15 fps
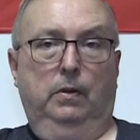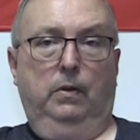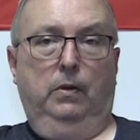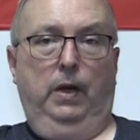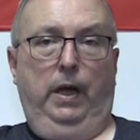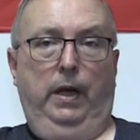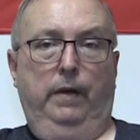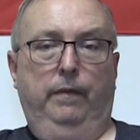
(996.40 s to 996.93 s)

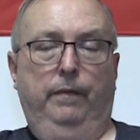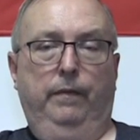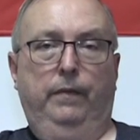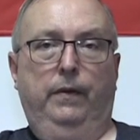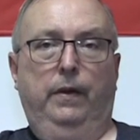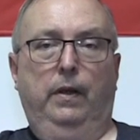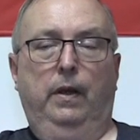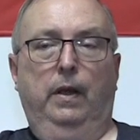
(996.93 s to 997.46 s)
Okay?
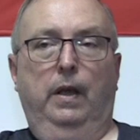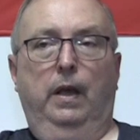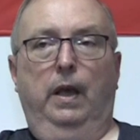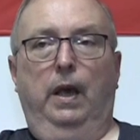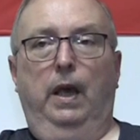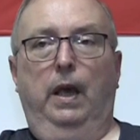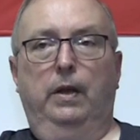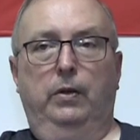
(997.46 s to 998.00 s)

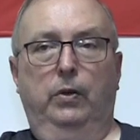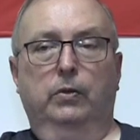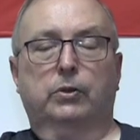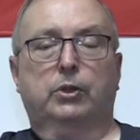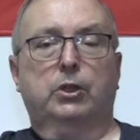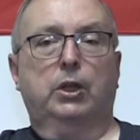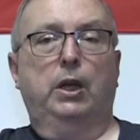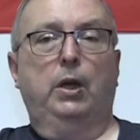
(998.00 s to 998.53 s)
And you'll
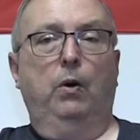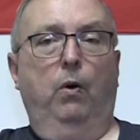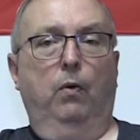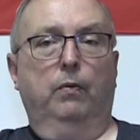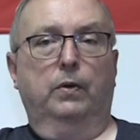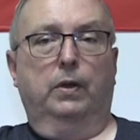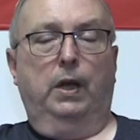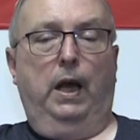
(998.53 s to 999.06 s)
see
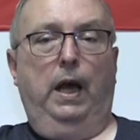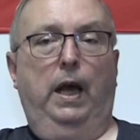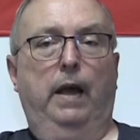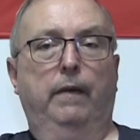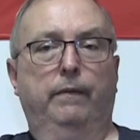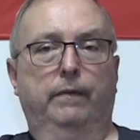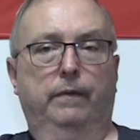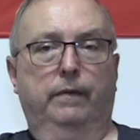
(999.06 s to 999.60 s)
over
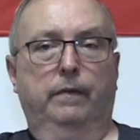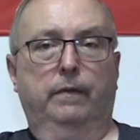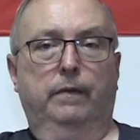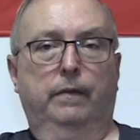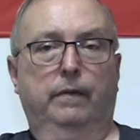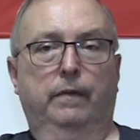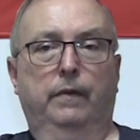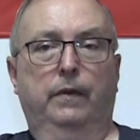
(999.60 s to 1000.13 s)
time,
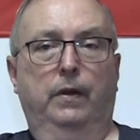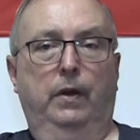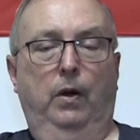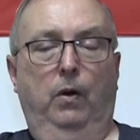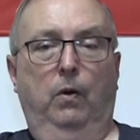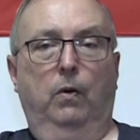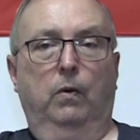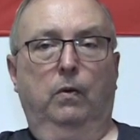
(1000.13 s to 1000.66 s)
you
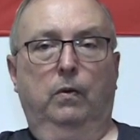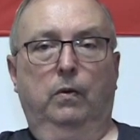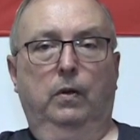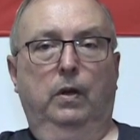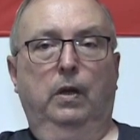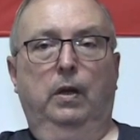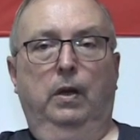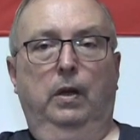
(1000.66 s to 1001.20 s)
know,
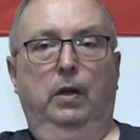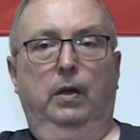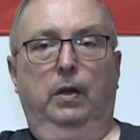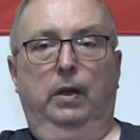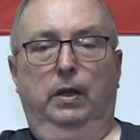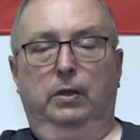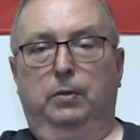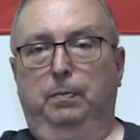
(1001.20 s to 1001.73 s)

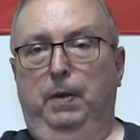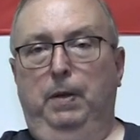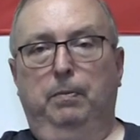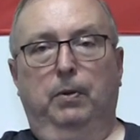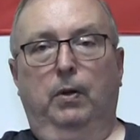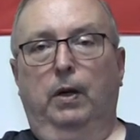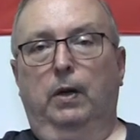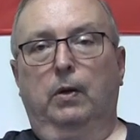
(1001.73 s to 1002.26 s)
as
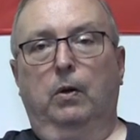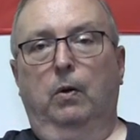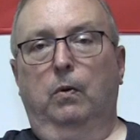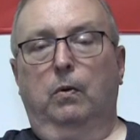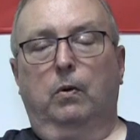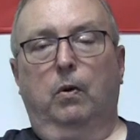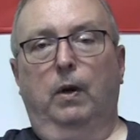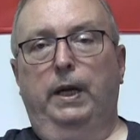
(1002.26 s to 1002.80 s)
people aren't
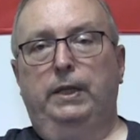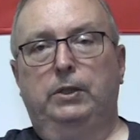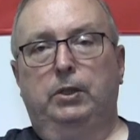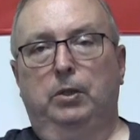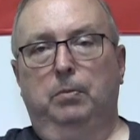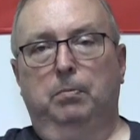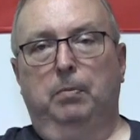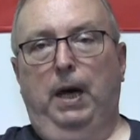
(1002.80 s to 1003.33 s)
going
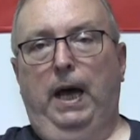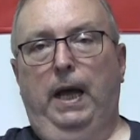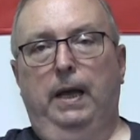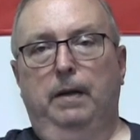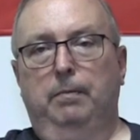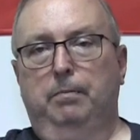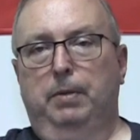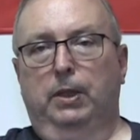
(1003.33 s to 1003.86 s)
crazy and
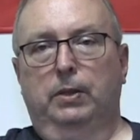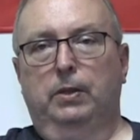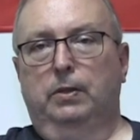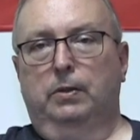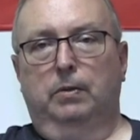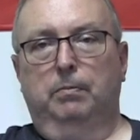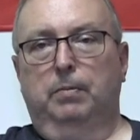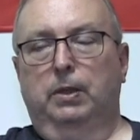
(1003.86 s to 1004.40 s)
buying
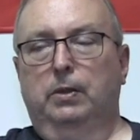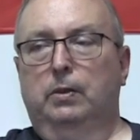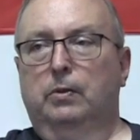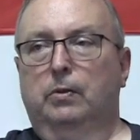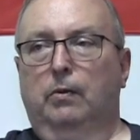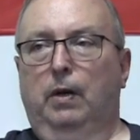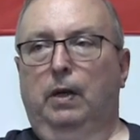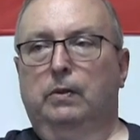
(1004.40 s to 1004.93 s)
billions and
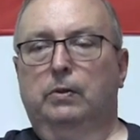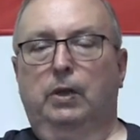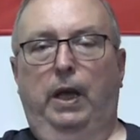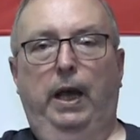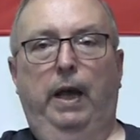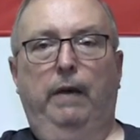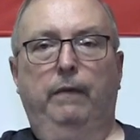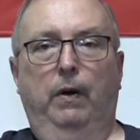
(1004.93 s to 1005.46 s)
billions of rounds of
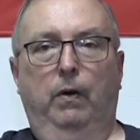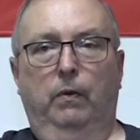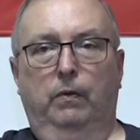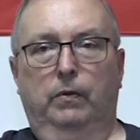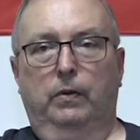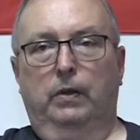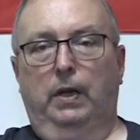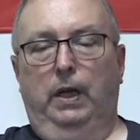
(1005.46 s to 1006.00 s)
ammo,
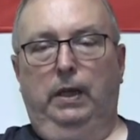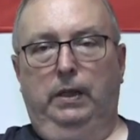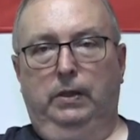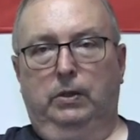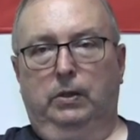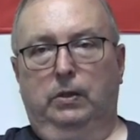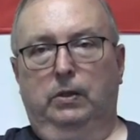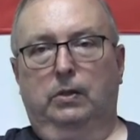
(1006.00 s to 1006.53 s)
that
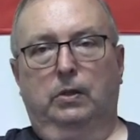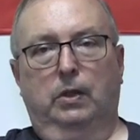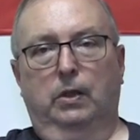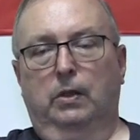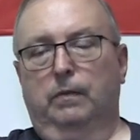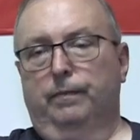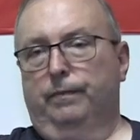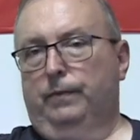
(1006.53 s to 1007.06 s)
it's, it's
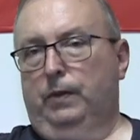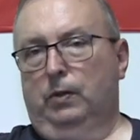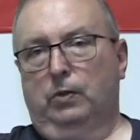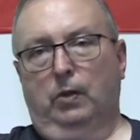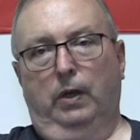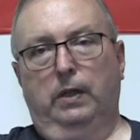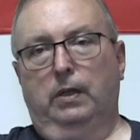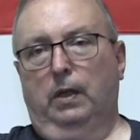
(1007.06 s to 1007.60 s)
going to,
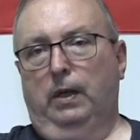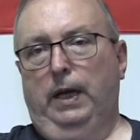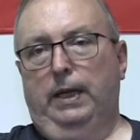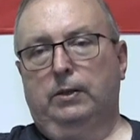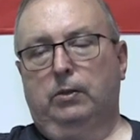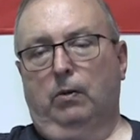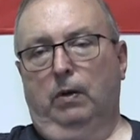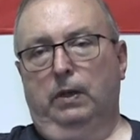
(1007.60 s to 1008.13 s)
just like the
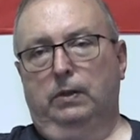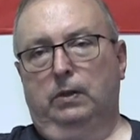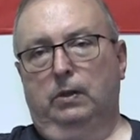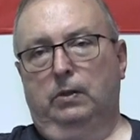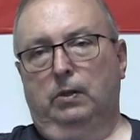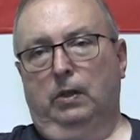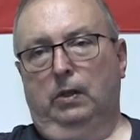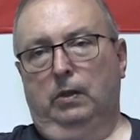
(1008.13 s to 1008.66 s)
last crisis,
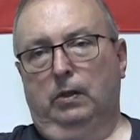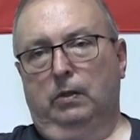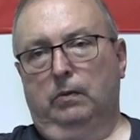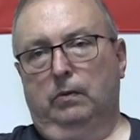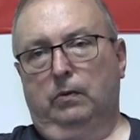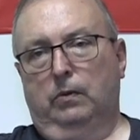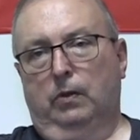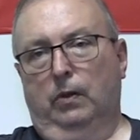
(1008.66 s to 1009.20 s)
it's going
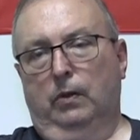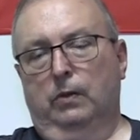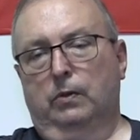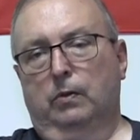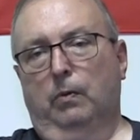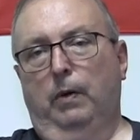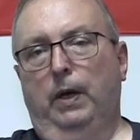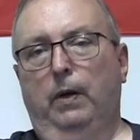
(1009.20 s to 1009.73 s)
to turn
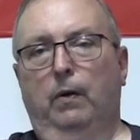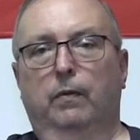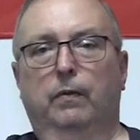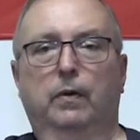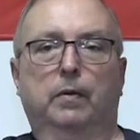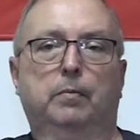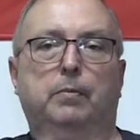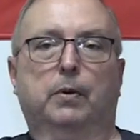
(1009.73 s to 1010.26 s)
its way
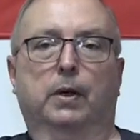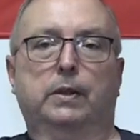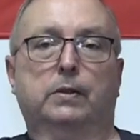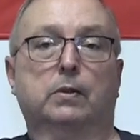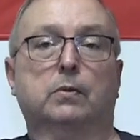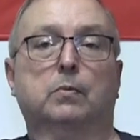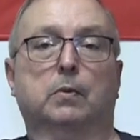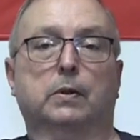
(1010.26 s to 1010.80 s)
over and
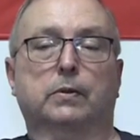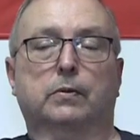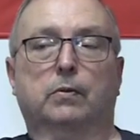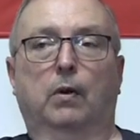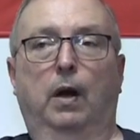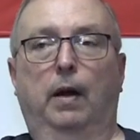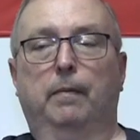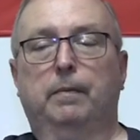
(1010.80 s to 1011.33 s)
prices will
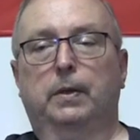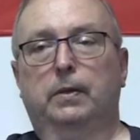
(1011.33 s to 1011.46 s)
drop.